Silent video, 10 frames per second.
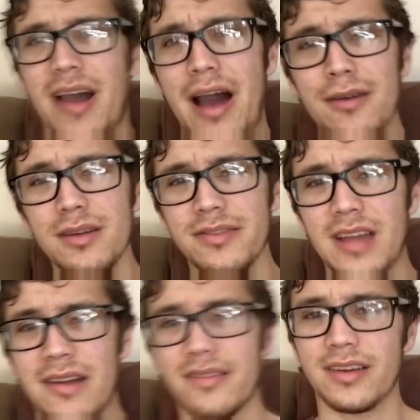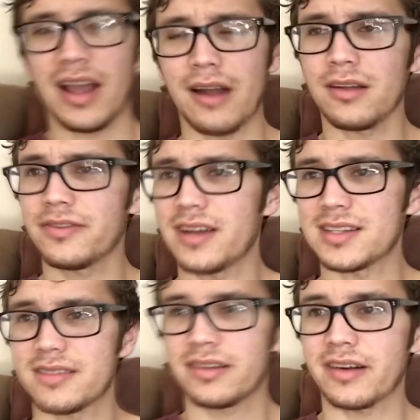don't know if you guys
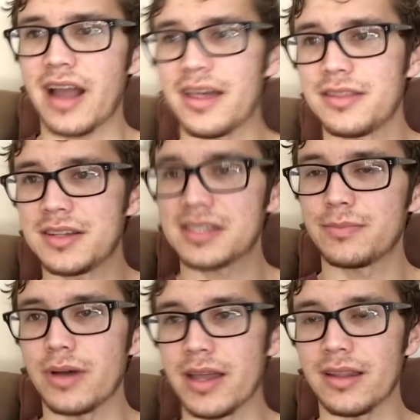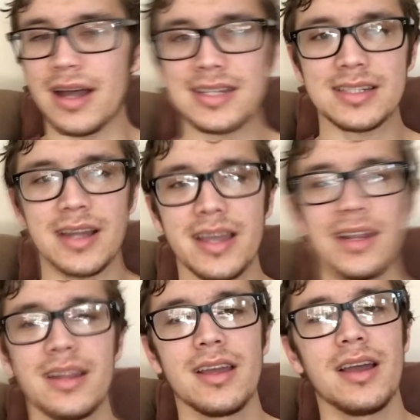have ever had this, but last
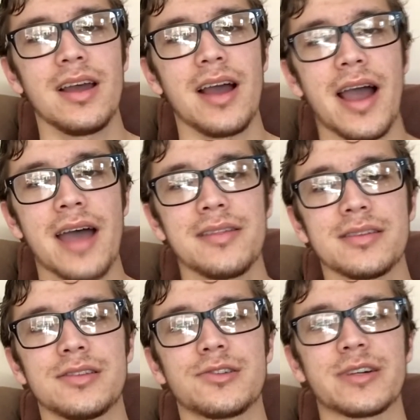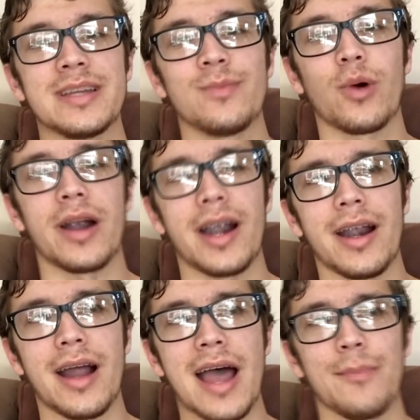night I had this dream
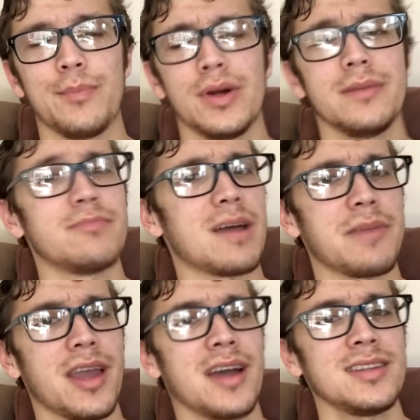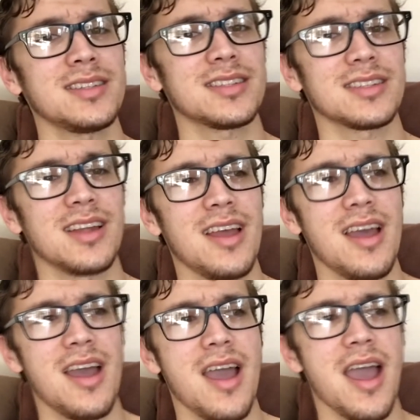where I pooped my pants.
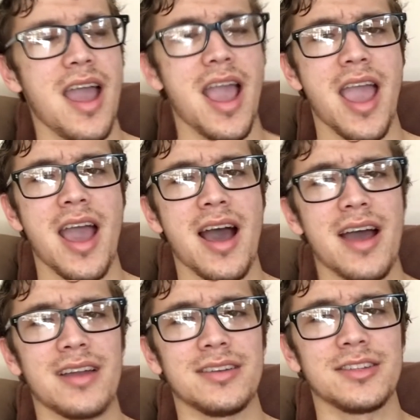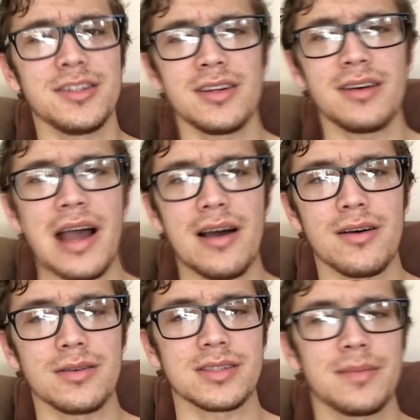And do you know
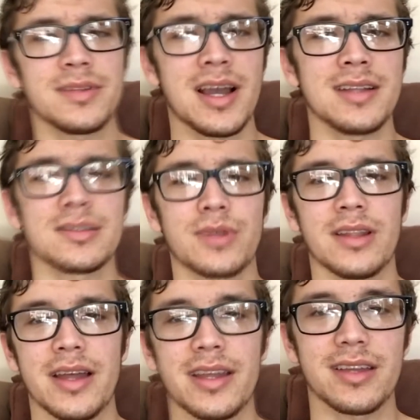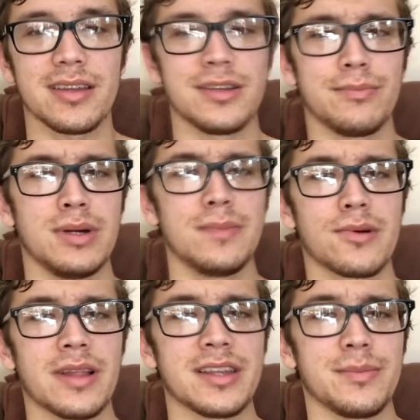how sometimes when like you poop or
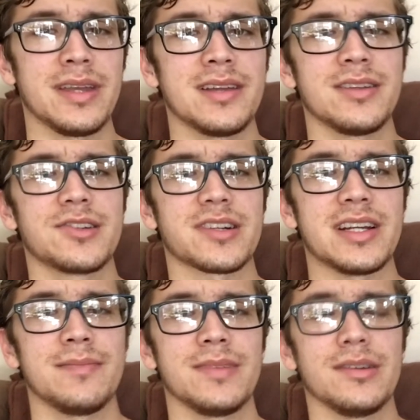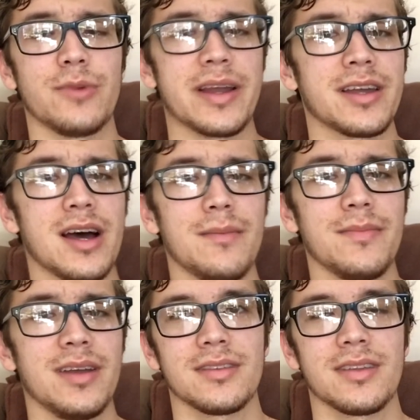like you pee in a dream, you wake up
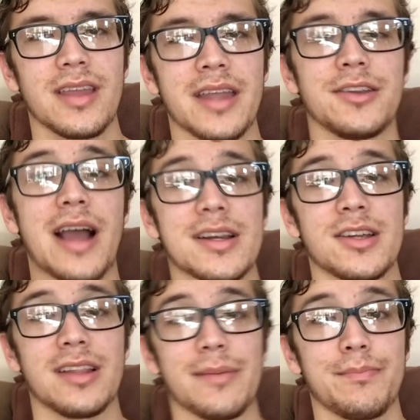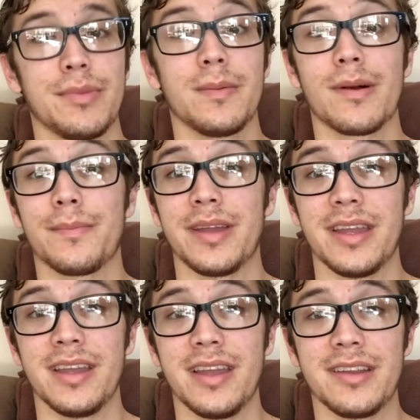and you actually like poop or
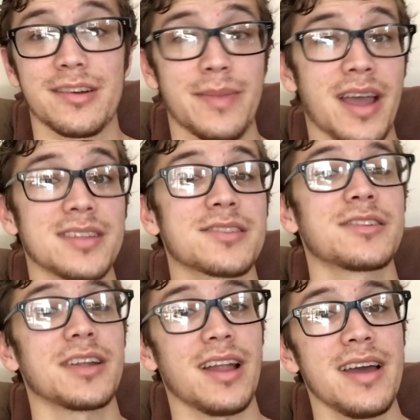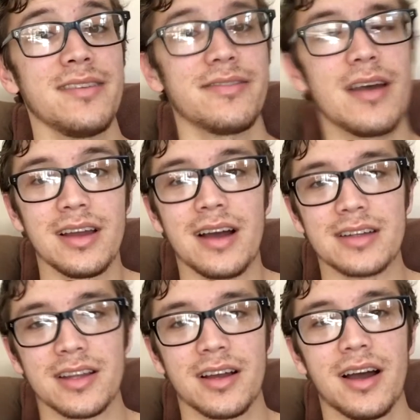pee in your pants in real life? I was
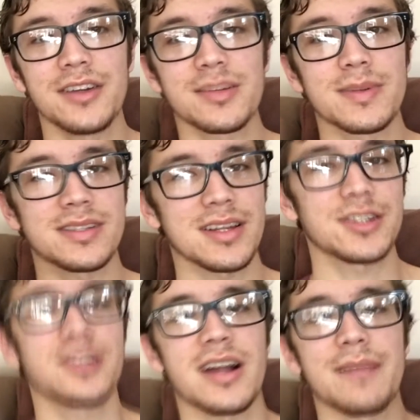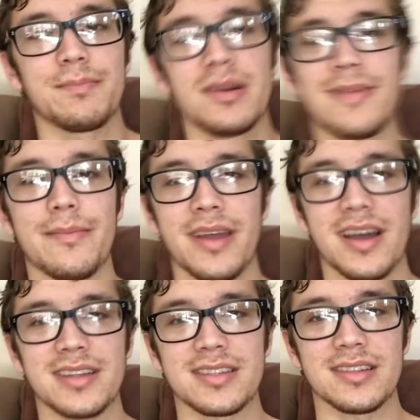like 100% sure I pooped my
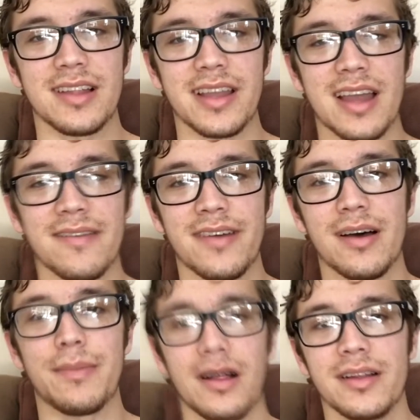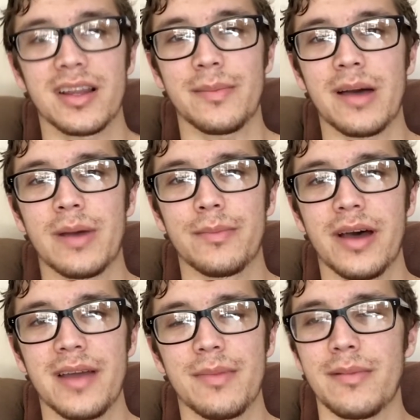pants. Like I felt a pellet come out of my
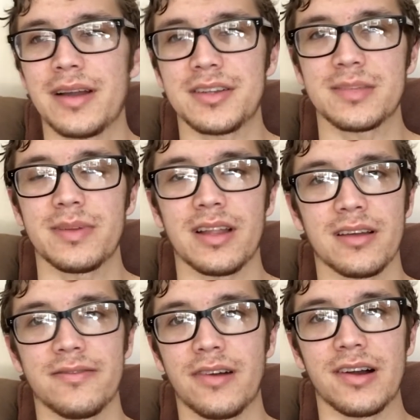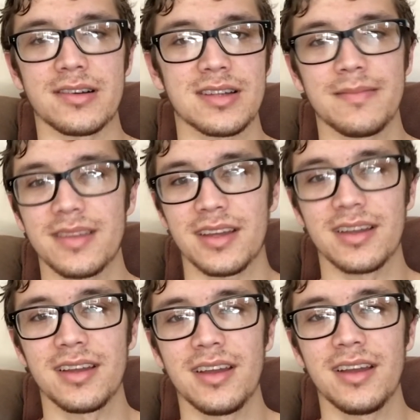butt, but it might have just been like a fart or something.